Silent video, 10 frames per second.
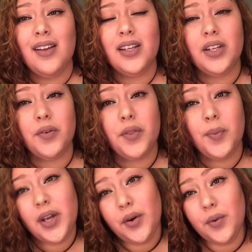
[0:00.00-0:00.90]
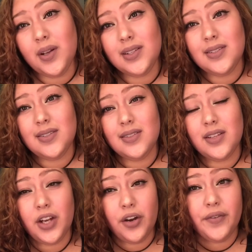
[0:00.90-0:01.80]
you know, the bigger ones,
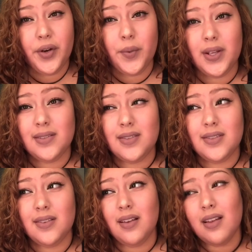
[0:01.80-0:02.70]
the curvier ones,